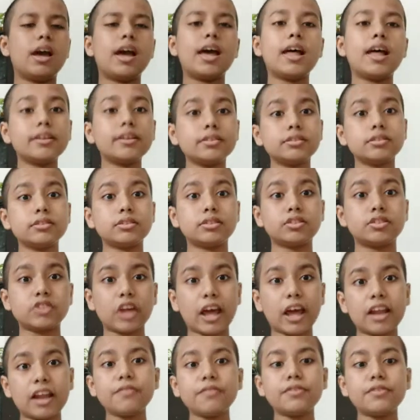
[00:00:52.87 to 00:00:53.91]
And
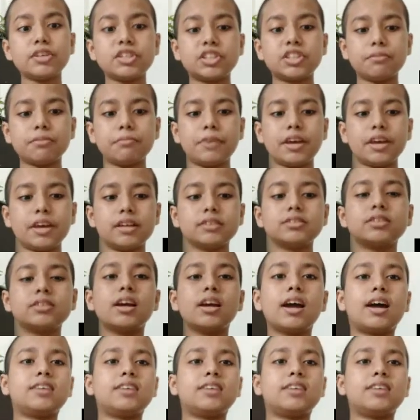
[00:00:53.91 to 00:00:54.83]
television means